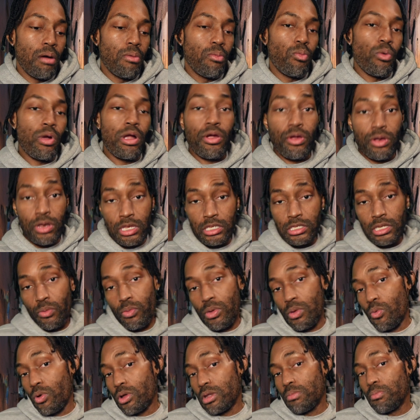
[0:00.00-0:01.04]
where it is that we
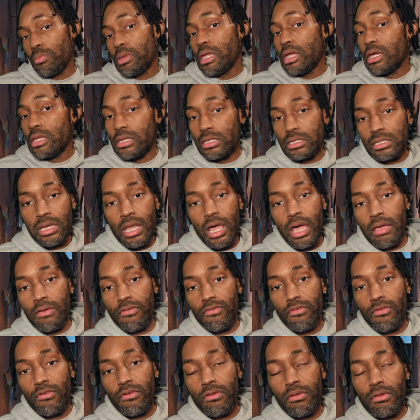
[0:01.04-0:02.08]
want to be in this life,
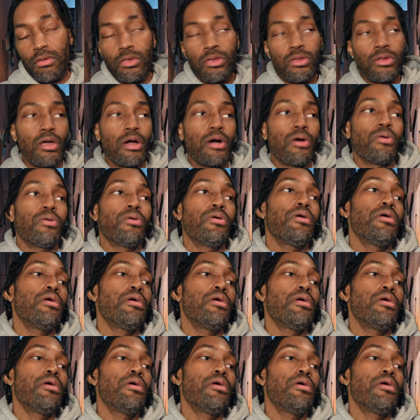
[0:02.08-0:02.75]
you know.